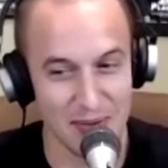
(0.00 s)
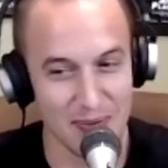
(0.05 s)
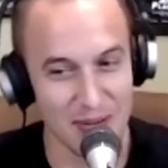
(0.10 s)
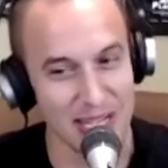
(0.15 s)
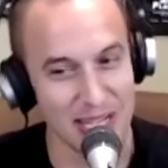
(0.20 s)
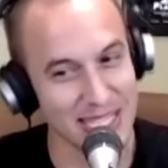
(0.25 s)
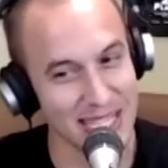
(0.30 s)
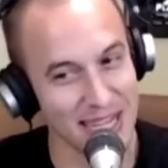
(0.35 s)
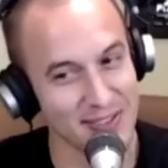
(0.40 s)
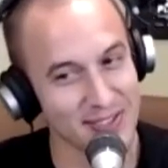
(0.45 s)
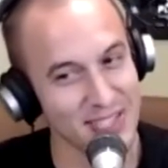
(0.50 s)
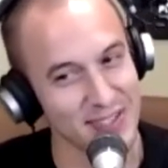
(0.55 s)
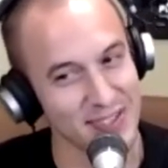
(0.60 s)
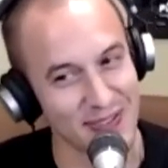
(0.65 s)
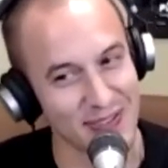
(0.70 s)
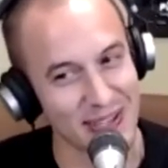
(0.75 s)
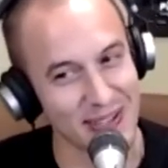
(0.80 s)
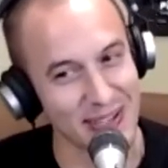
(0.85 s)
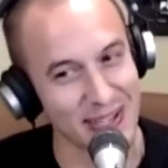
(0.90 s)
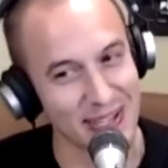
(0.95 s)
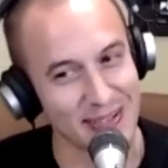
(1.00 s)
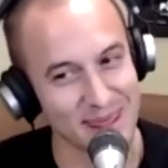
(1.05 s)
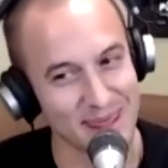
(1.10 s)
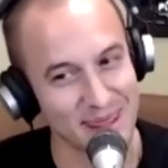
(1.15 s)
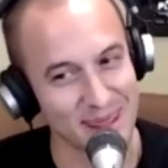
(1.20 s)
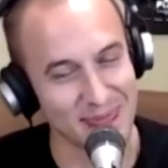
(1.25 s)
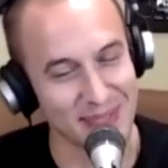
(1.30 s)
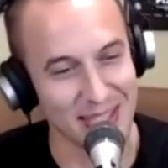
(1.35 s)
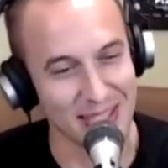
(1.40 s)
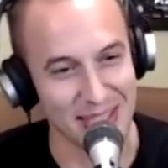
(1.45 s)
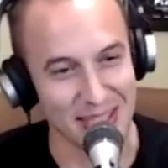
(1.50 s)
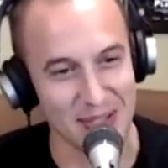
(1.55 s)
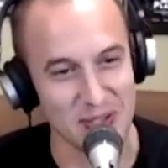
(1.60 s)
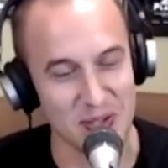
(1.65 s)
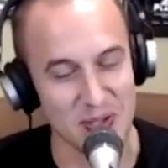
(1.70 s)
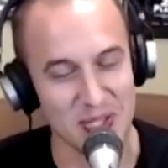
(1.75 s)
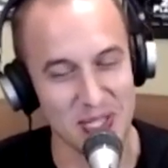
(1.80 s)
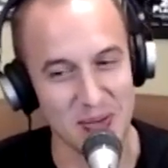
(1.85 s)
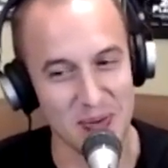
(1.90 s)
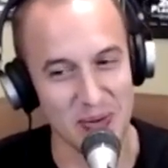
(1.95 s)
reason, I was just feeling it. This
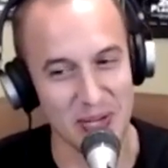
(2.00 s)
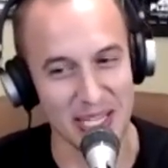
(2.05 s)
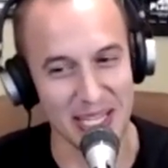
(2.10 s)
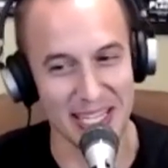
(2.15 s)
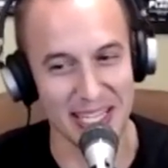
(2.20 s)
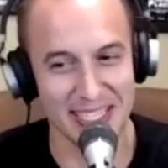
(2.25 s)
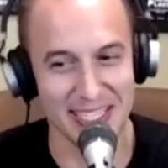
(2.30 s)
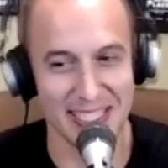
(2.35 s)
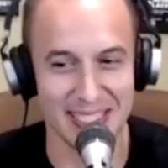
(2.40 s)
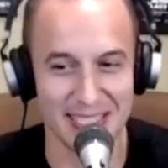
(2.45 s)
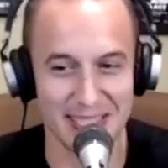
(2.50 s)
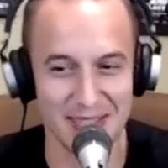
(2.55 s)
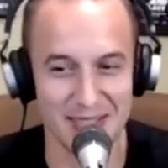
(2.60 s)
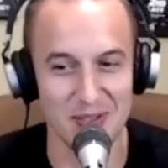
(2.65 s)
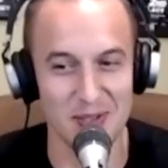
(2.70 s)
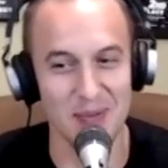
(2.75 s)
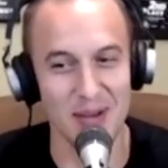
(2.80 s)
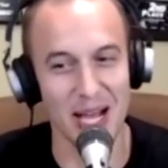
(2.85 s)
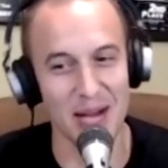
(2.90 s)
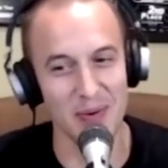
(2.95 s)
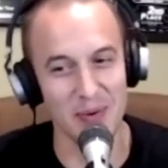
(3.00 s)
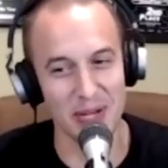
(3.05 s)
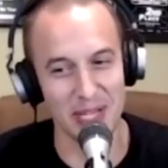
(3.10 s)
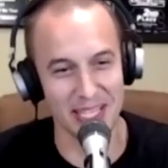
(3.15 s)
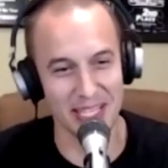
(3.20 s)
was the weekend. This was my weekend.